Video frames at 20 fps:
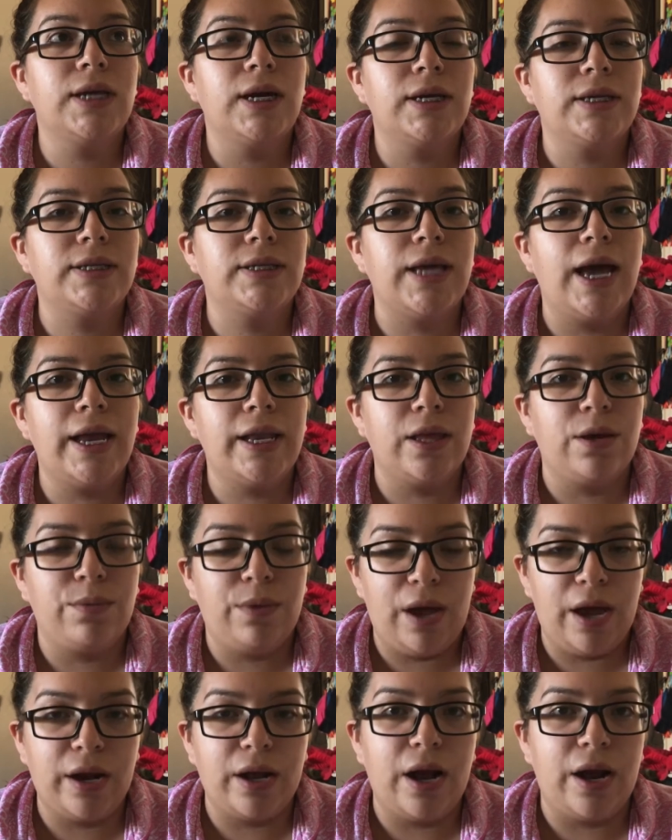tell his dad that
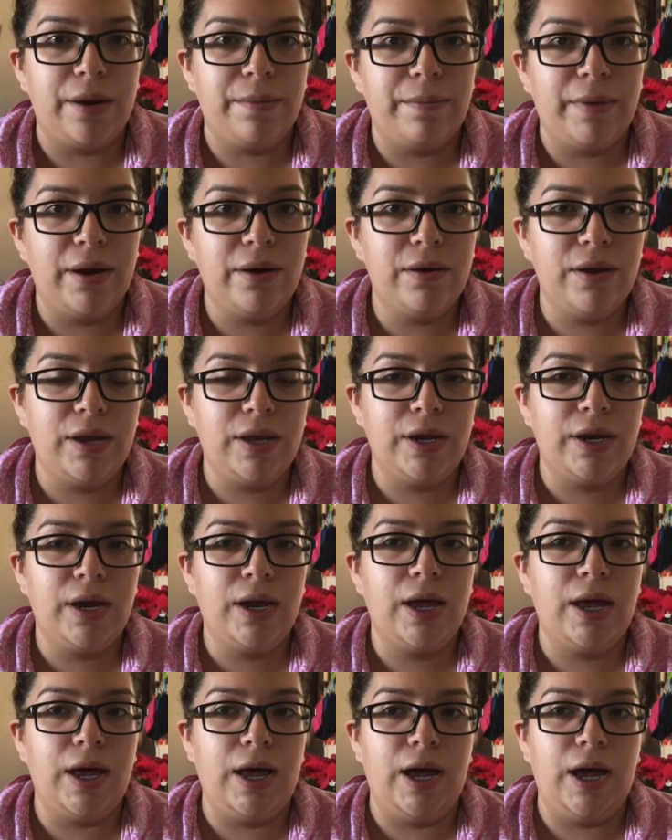we had gotten married,
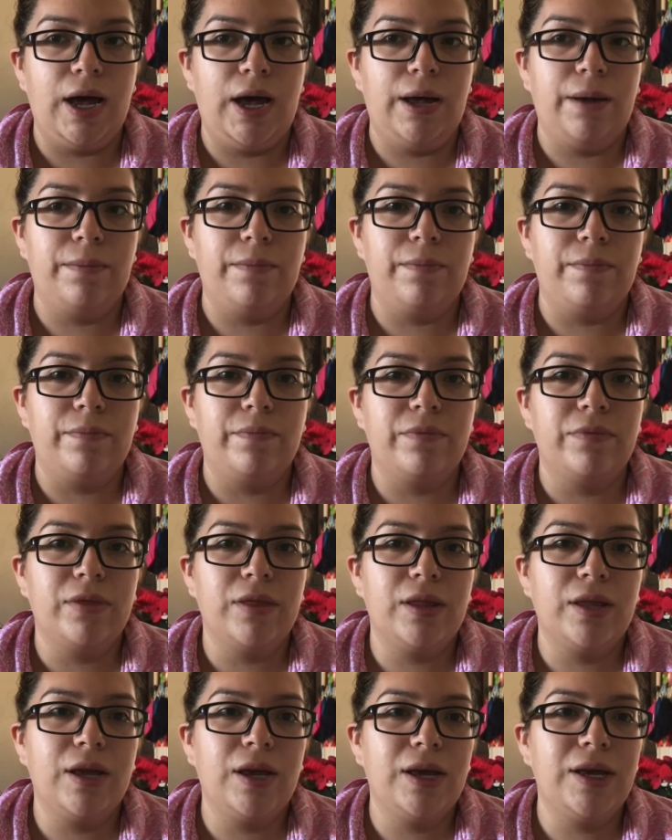
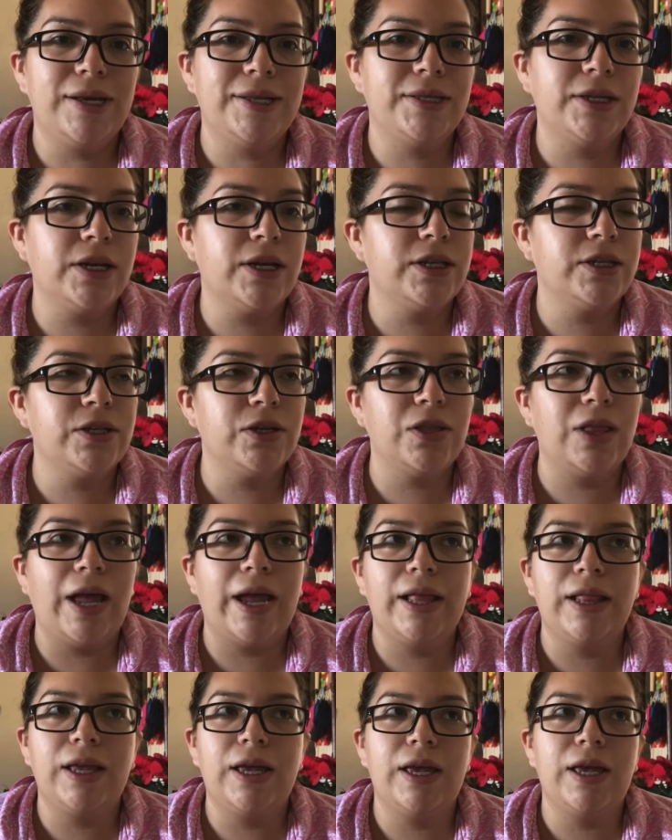he took it so
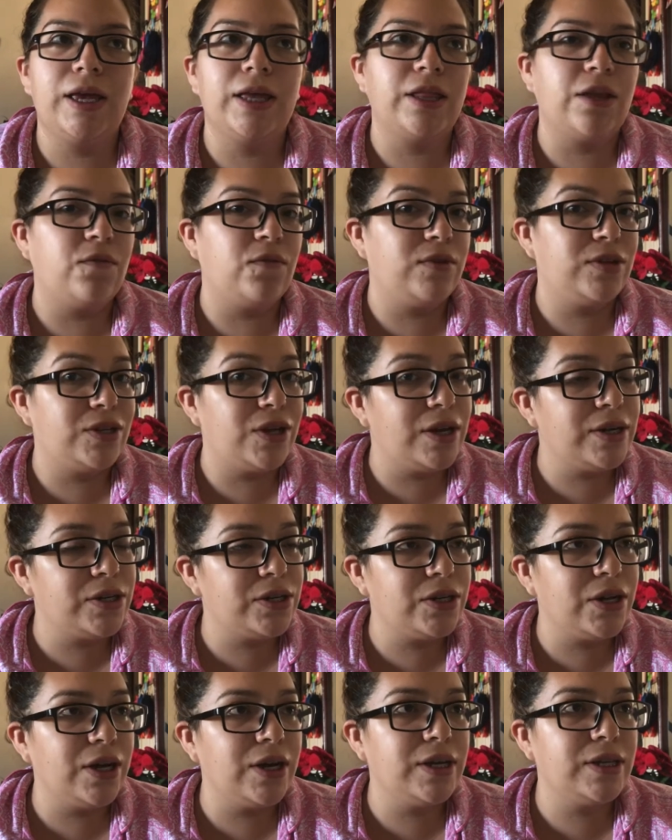lightly. He never
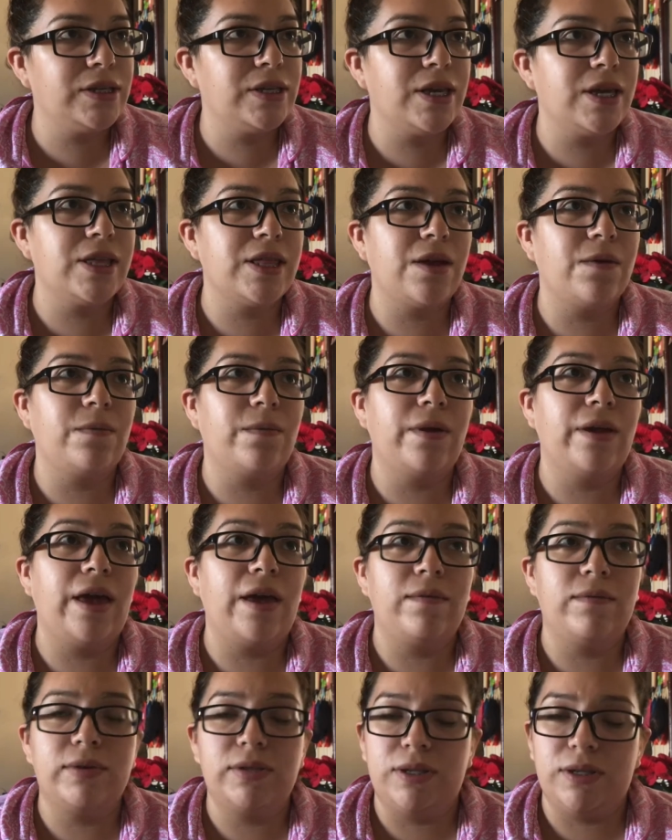judged us. He never
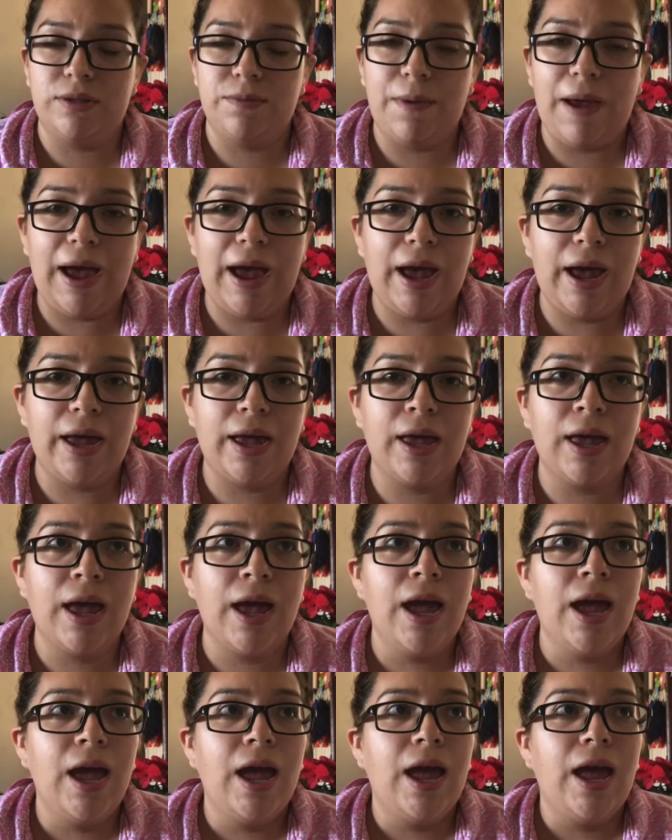gave us his bag,
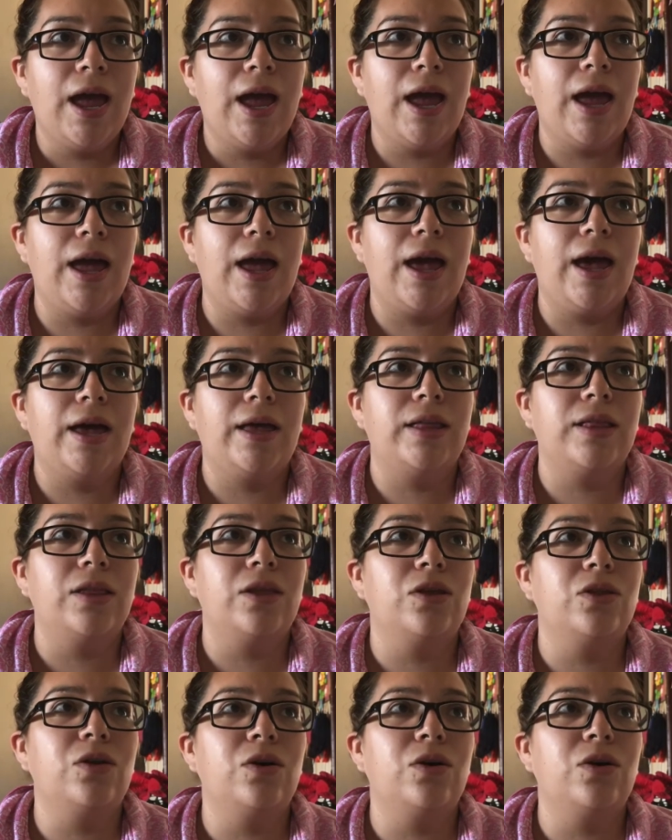and